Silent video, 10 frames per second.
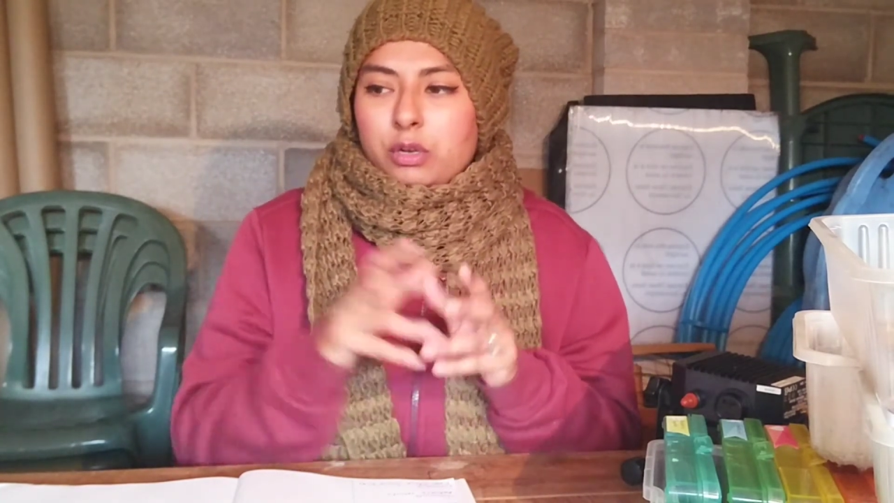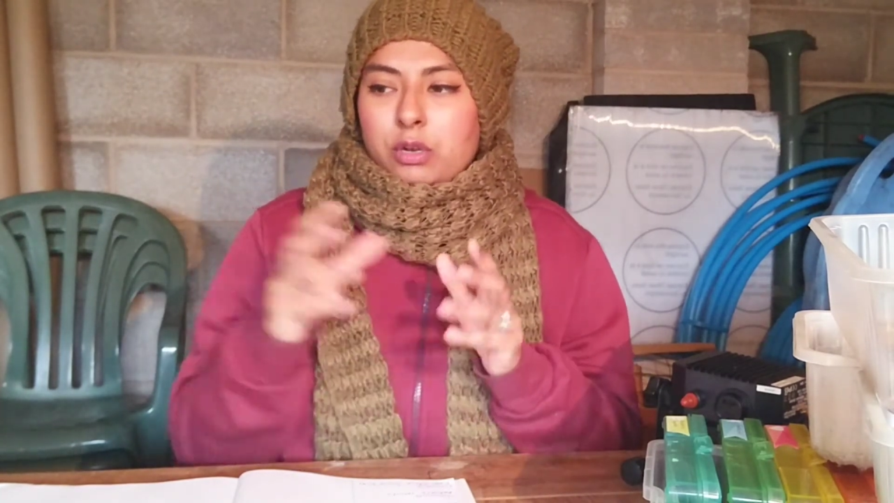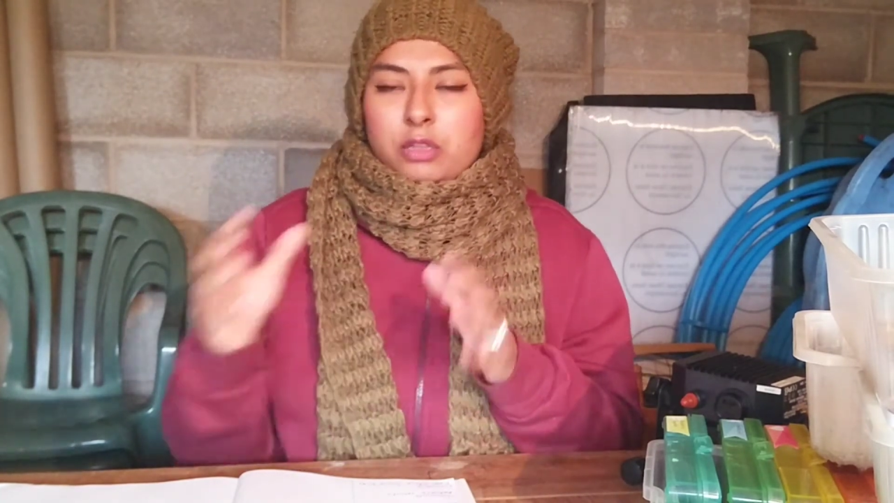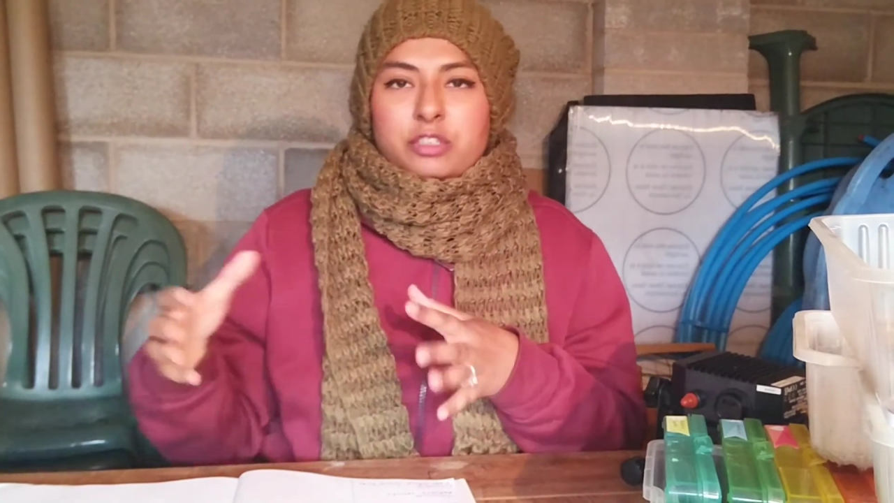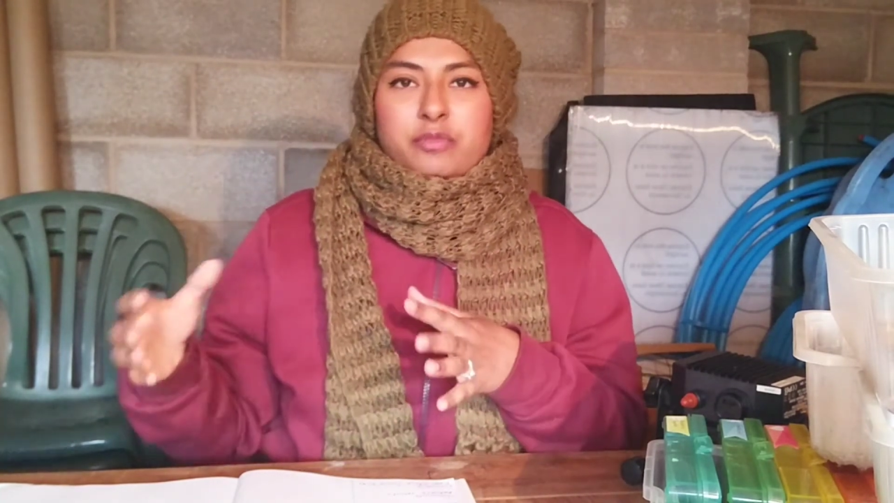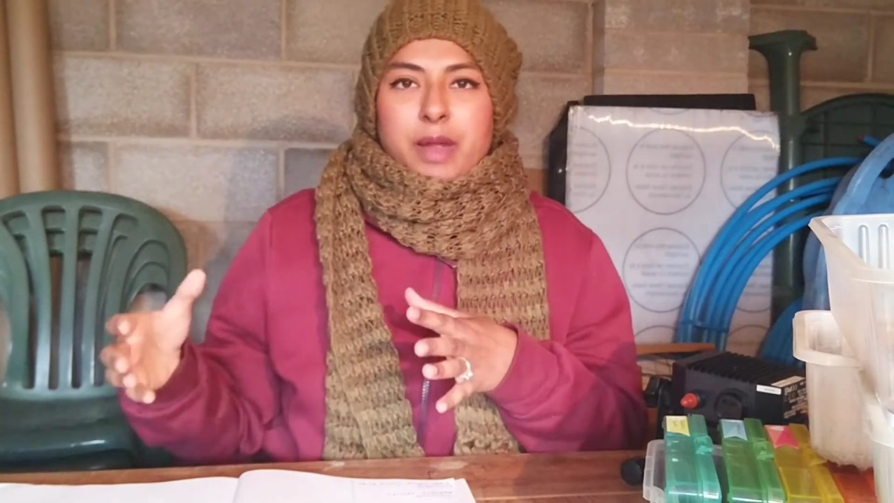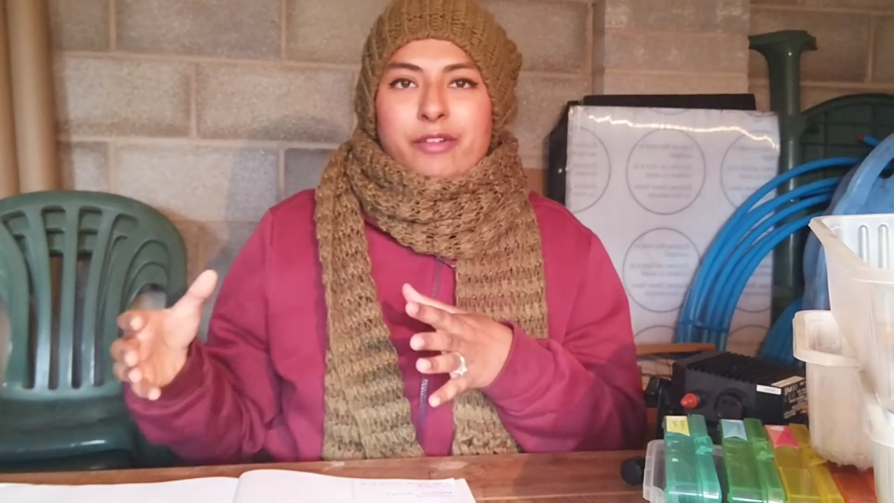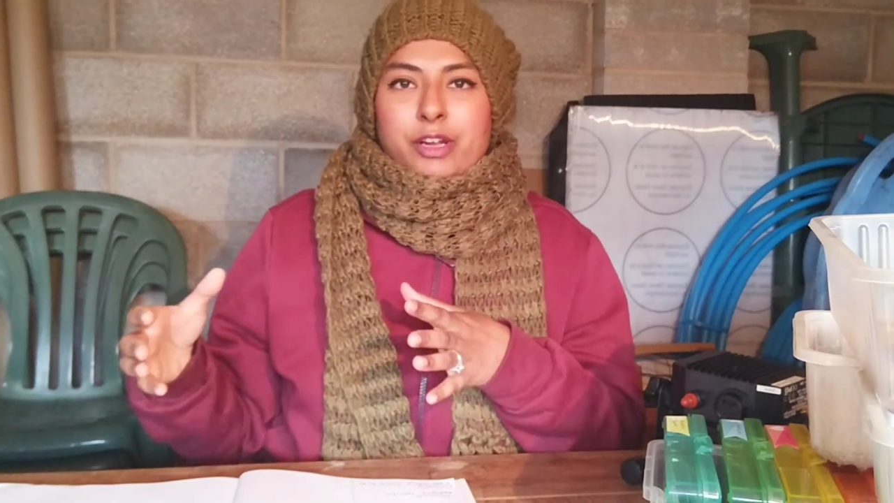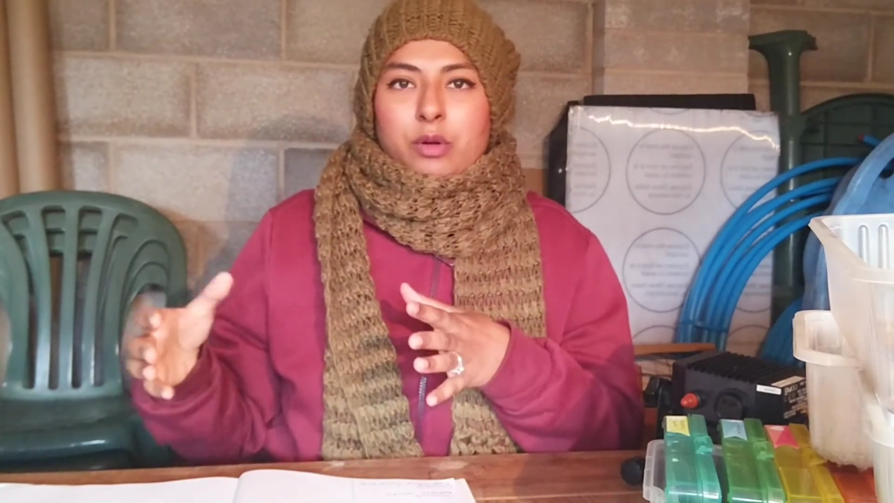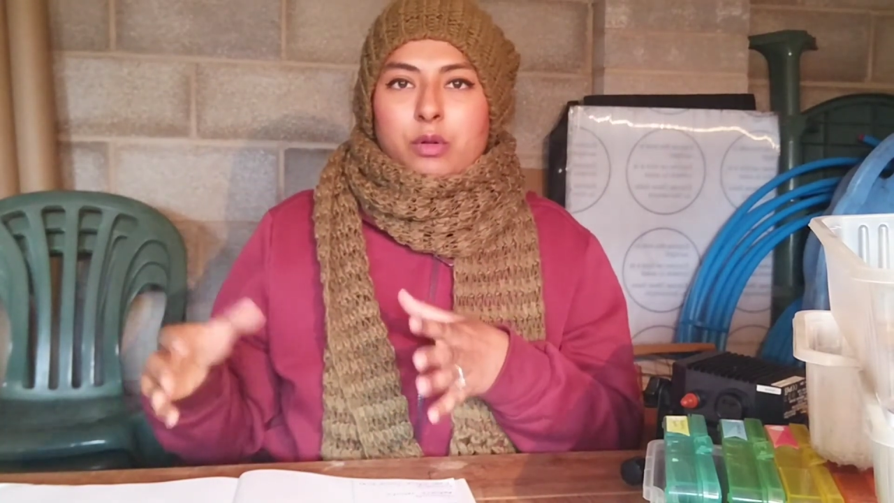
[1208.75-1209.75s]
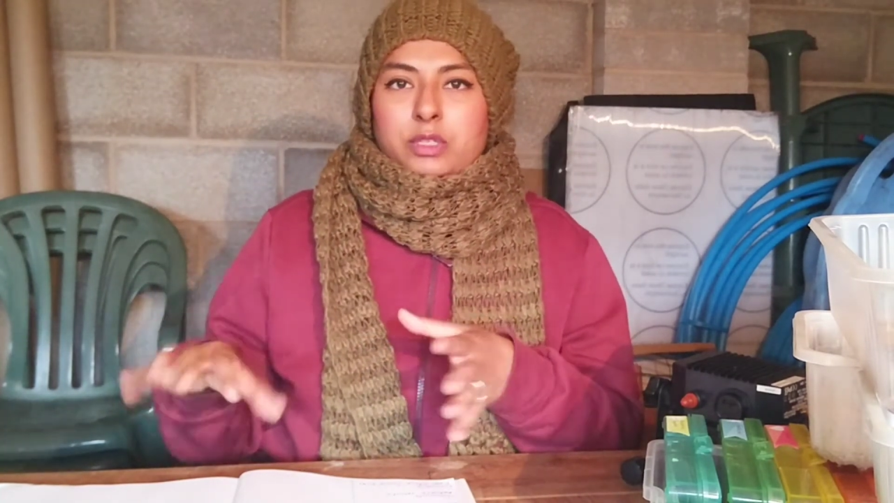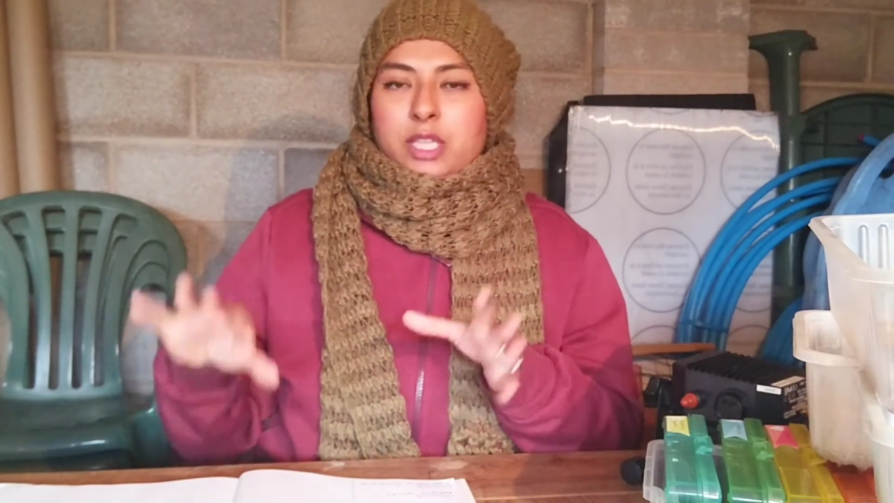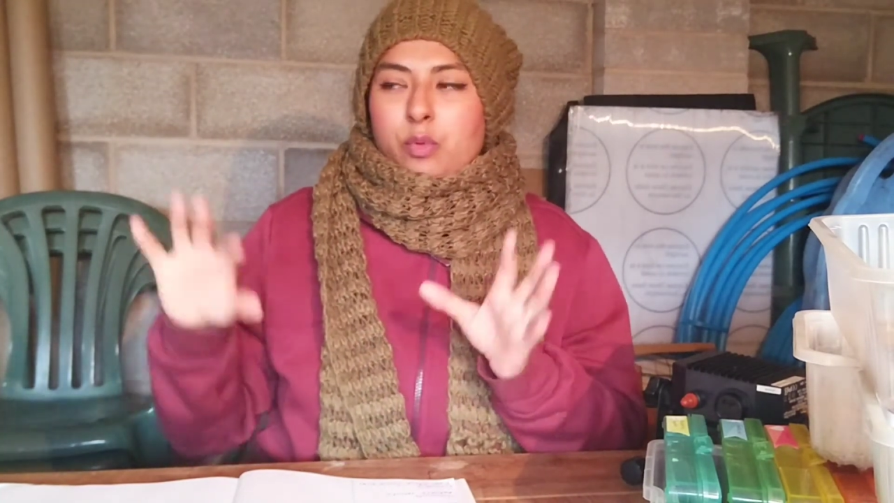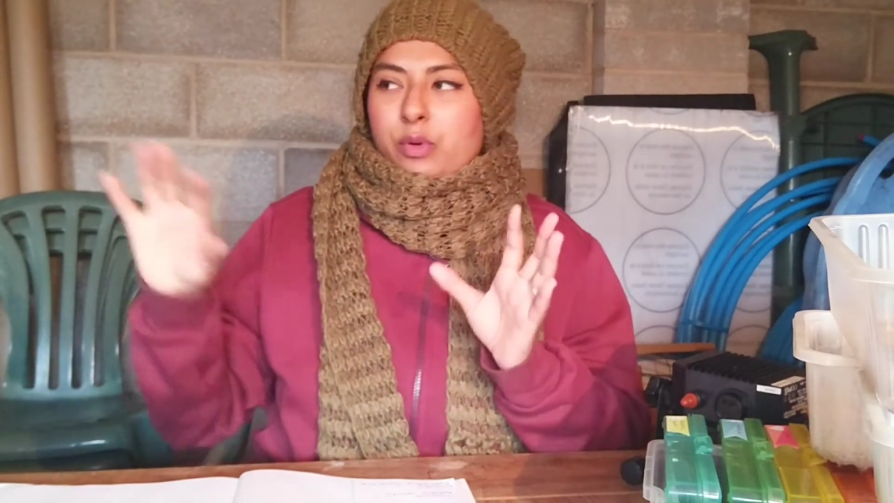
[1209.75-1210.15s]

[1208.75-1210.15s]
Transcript: lots of marigolds that were